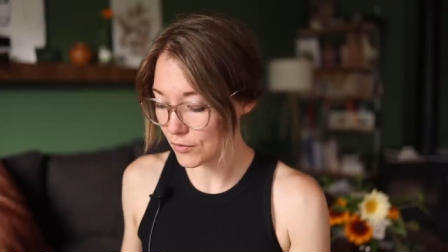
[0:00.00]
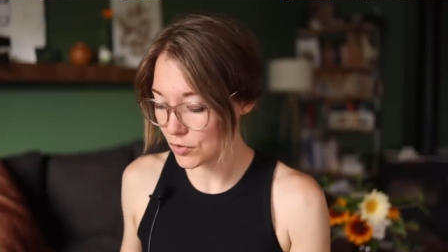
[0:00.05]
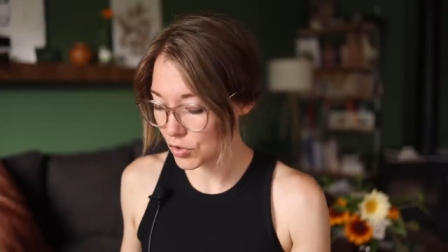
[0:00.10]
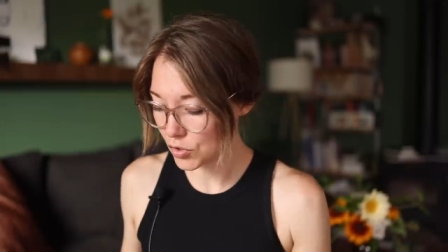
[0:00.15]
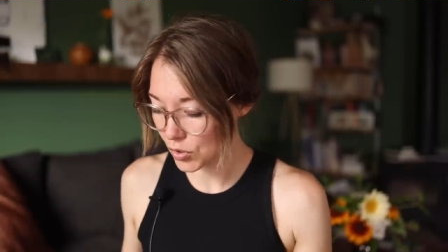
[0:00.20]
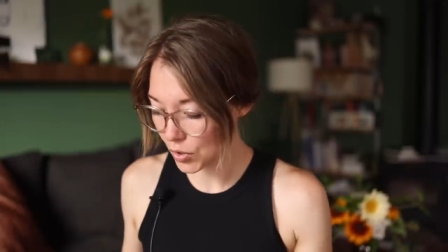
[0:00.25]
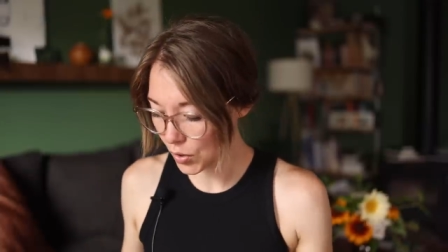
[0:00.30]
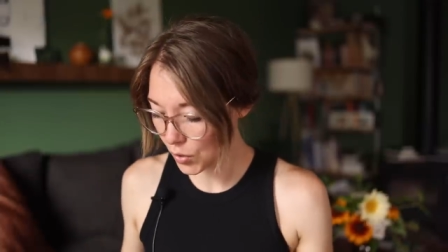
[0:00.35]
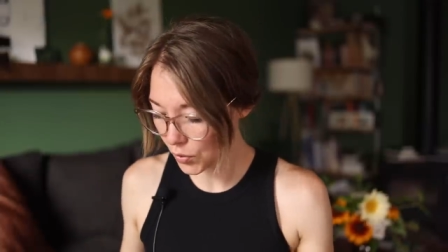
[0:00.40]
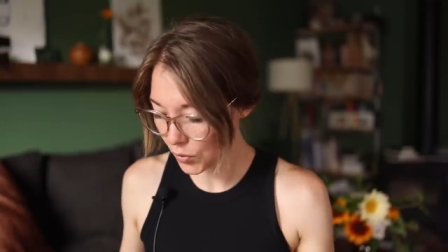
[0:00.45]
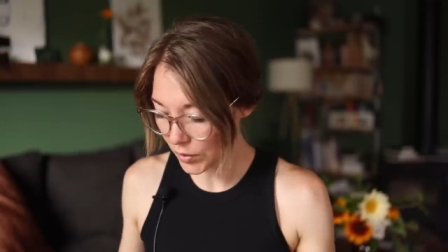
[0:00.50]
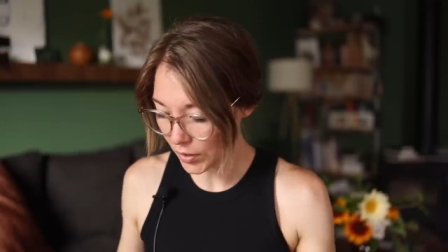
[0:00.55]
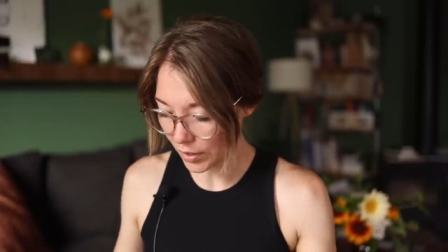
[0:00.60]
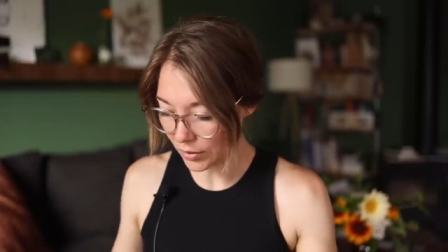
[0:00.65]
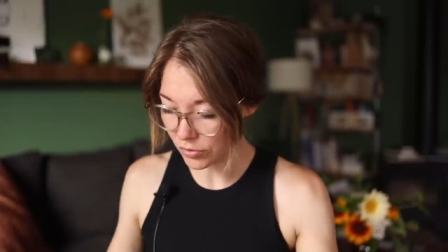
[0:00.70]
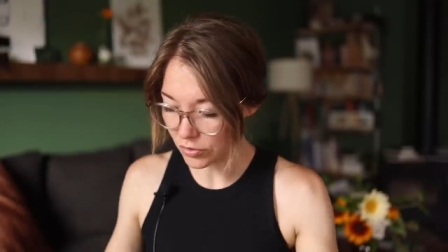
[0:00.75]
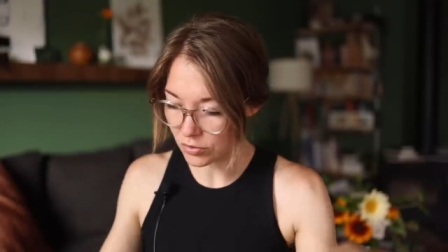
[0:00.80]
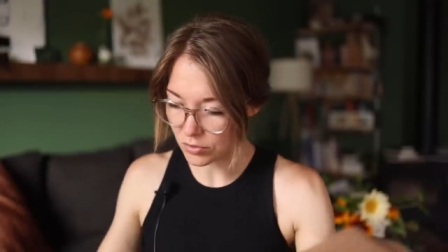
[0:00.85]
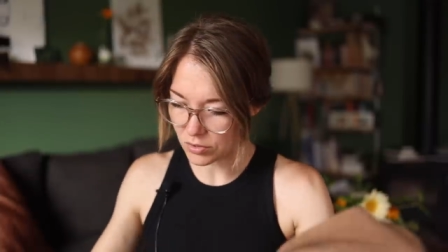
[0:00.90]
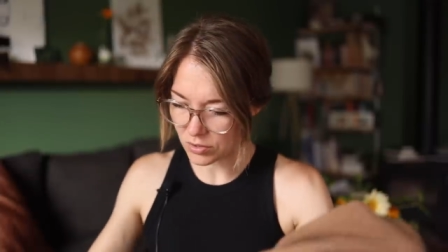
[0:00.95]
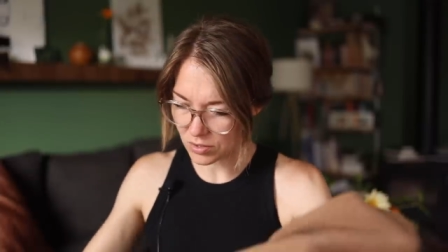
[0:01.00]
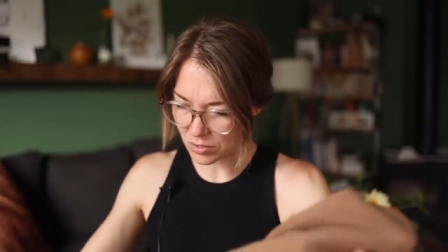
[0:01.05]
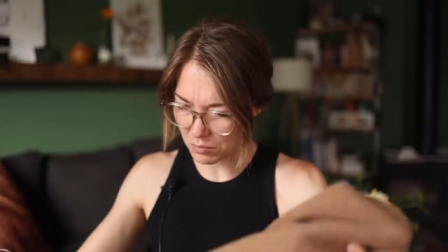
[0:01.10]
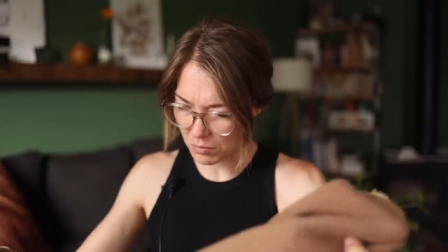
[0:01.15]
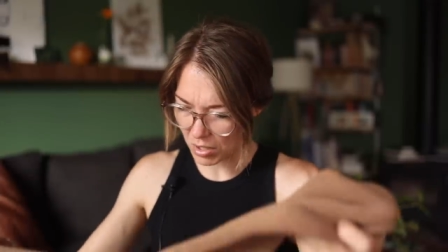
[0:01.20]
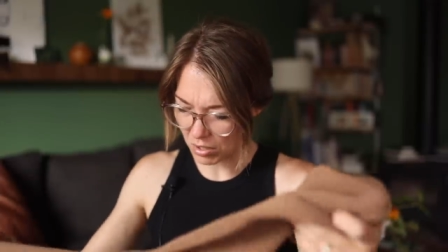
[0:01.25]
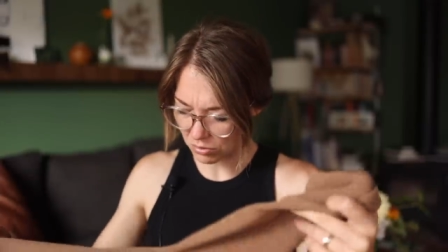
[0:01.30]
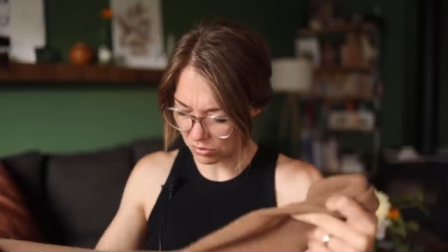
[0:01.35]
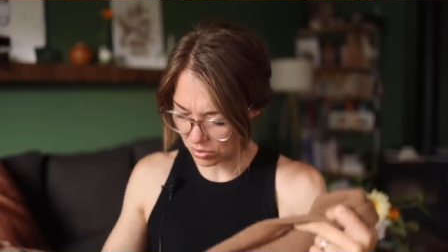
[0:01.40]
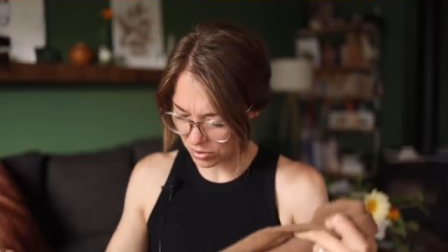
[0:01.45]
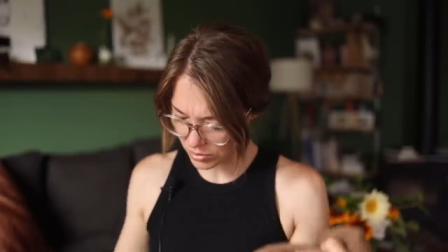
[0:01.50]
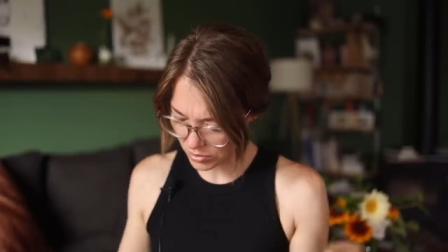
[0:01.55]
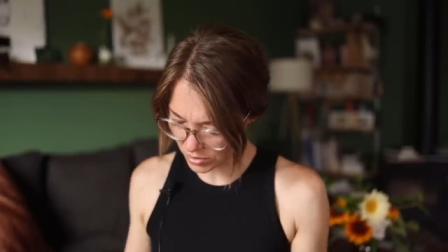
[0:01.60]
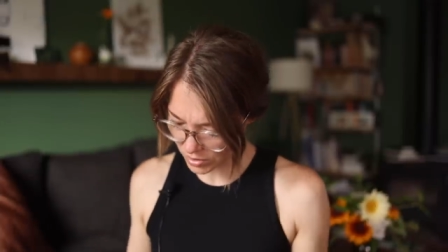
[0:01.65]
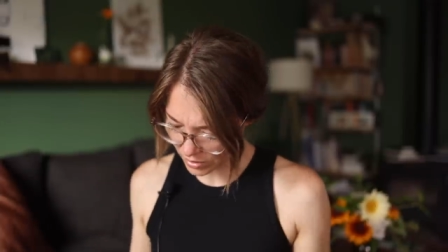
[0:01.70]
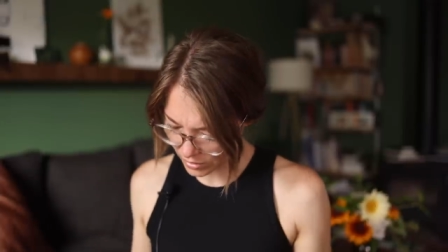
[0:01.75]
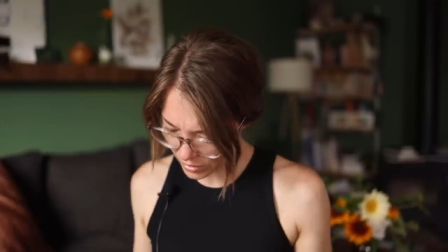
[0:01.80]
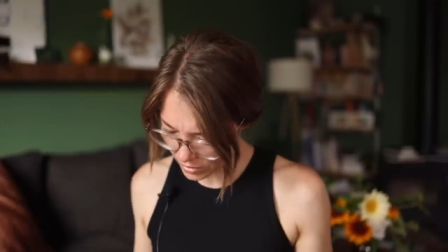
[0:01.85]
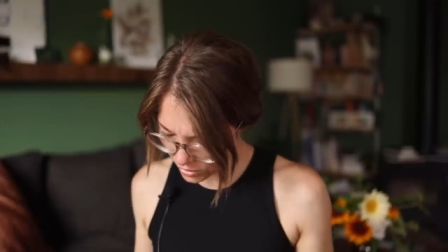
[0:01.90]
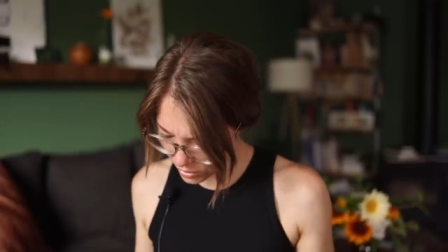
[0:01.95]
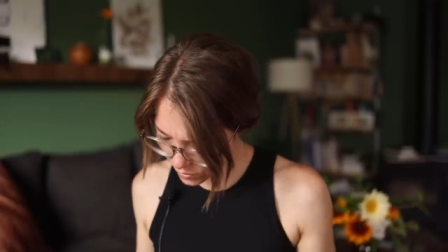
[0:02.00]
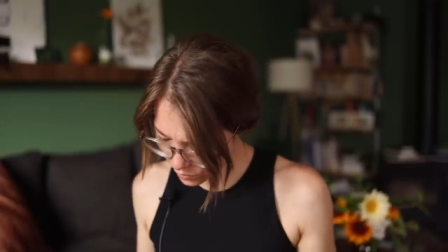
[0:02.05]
So yeah, there's some areas in this